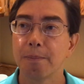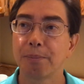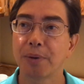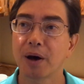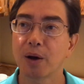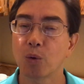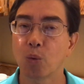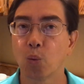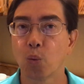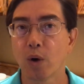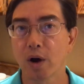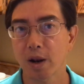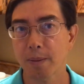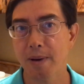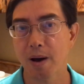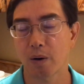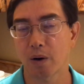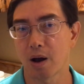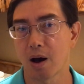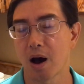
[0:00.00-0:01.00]
But what
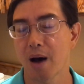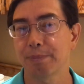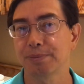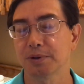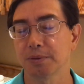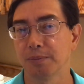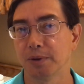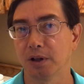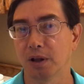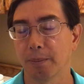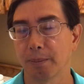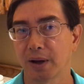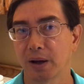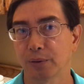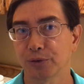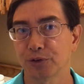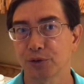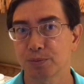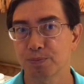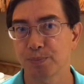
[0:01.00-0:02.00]
about optimal
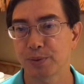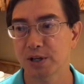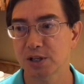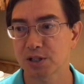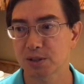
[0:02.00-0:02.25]
amounts?